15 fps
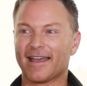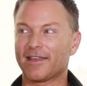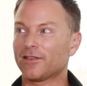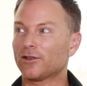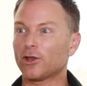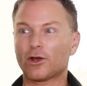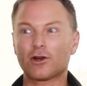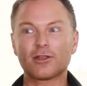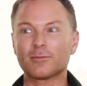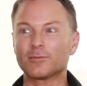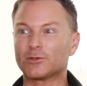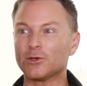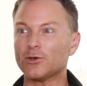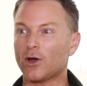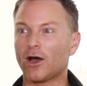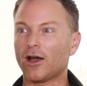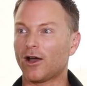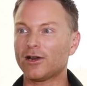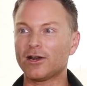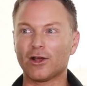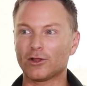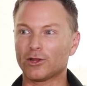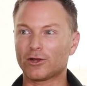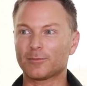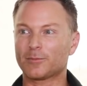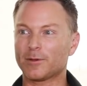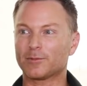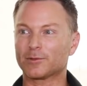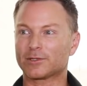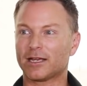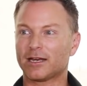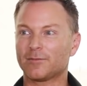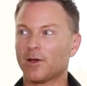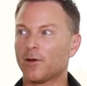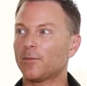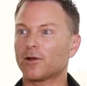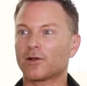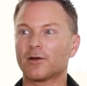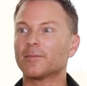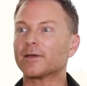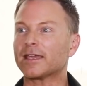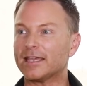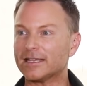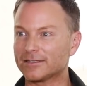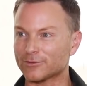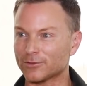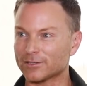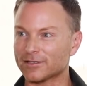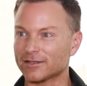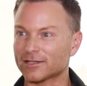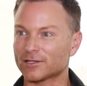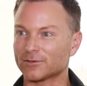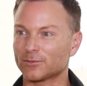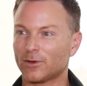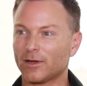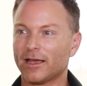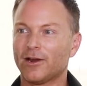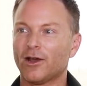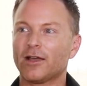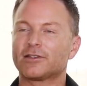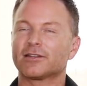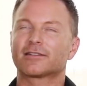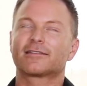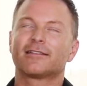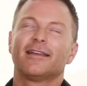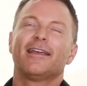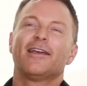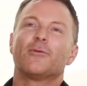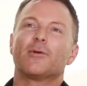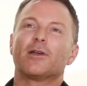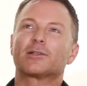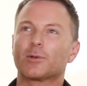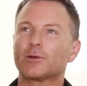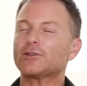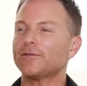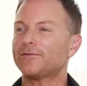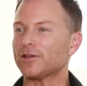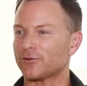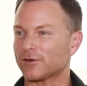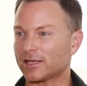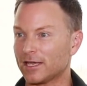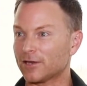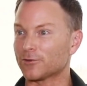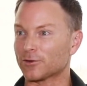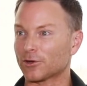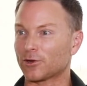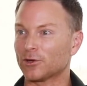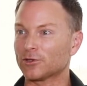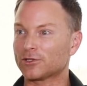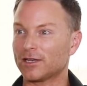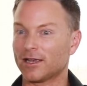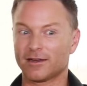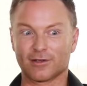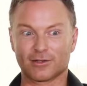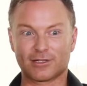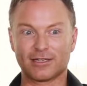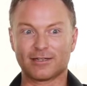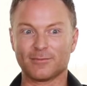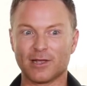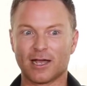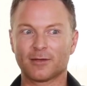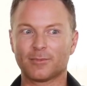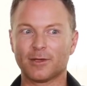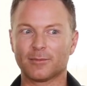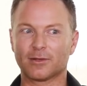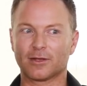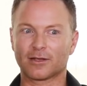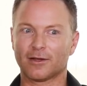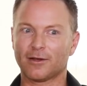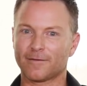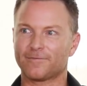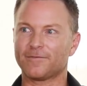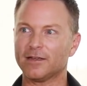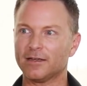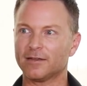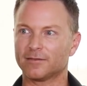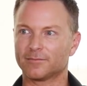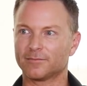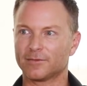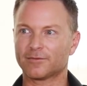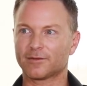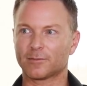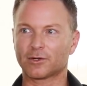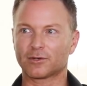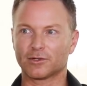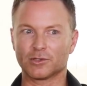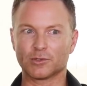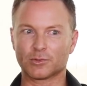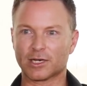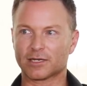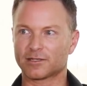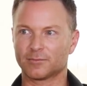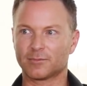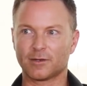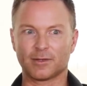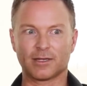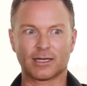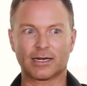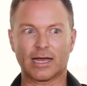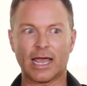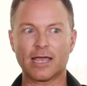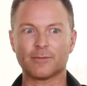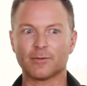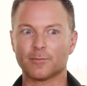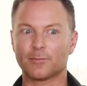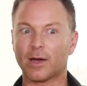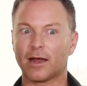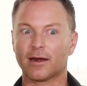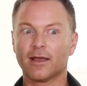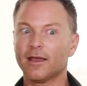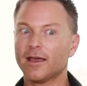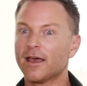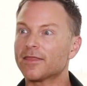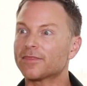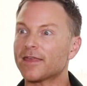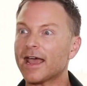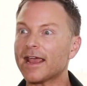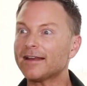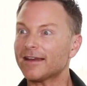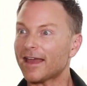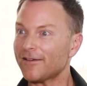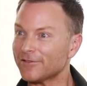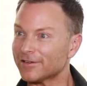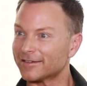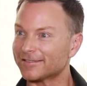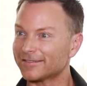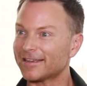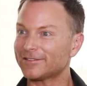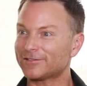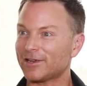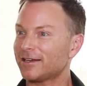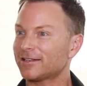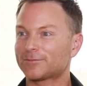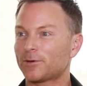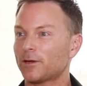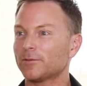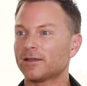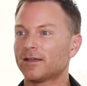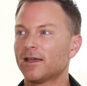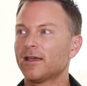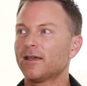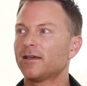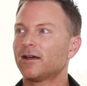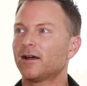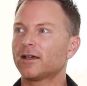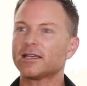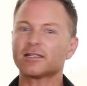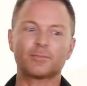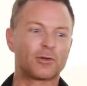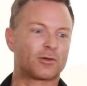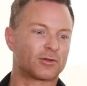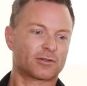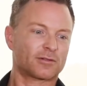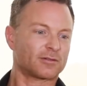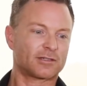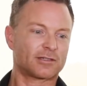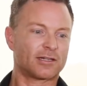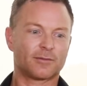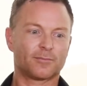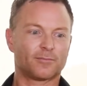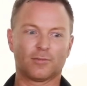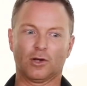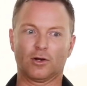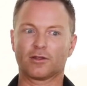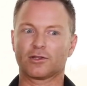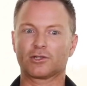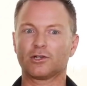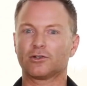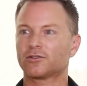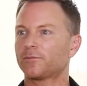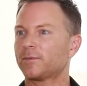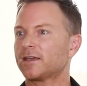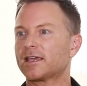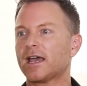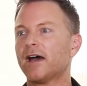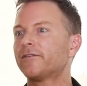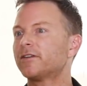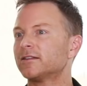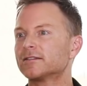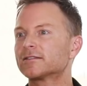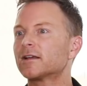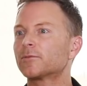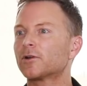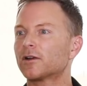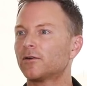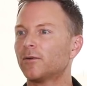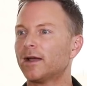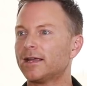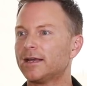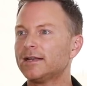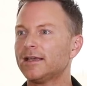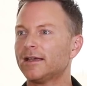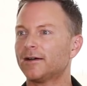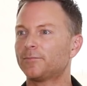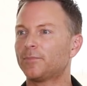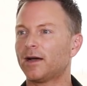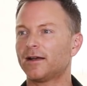And a lot of them do. I know a lot of people say to me, "Oh my God, my kids are into this as well." And I just, especially if they're at a gig or at a concert, and I see some young people, I kind of fear if I'm not going to do a Justin Bieber, they're going to hate me. But they love it. Yeah. And it's probably, I guess, because a lot of the songs have been covered in some kind of way anyhow.